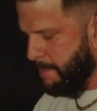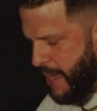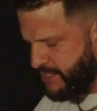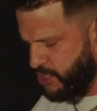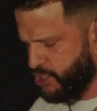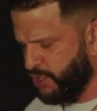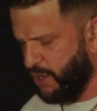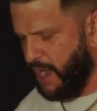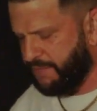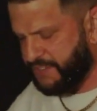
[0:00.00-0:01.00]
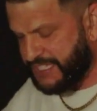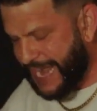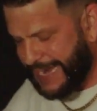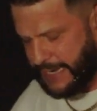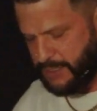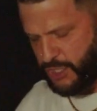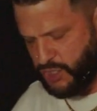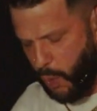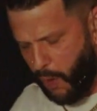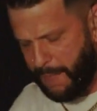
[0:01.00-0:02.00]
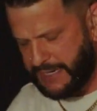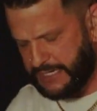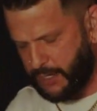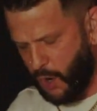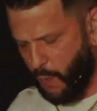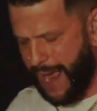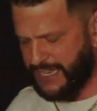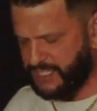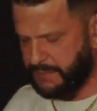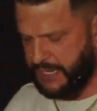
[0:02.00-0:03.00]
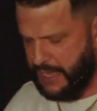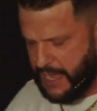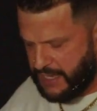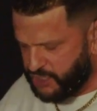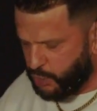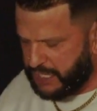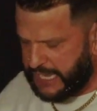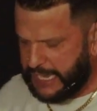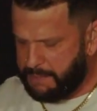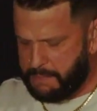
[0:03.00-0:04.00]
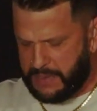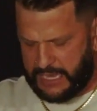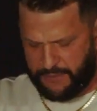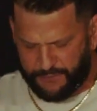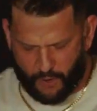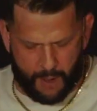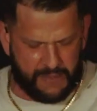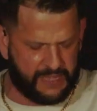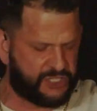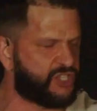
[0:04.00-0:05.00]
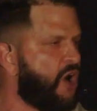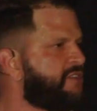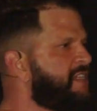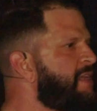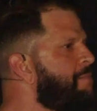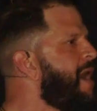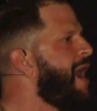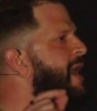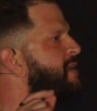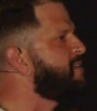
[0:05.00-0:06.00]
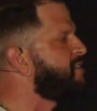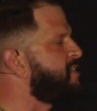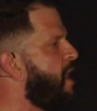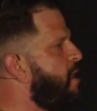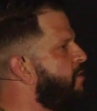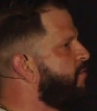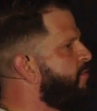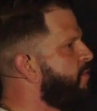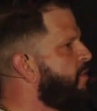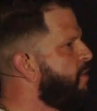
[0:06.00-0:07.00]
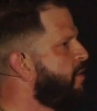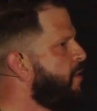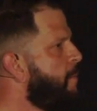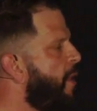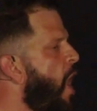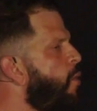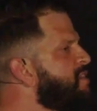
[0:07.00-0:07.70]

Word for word: a messenger of Satan to torment and harass me, to keep me from exalting myself. Paul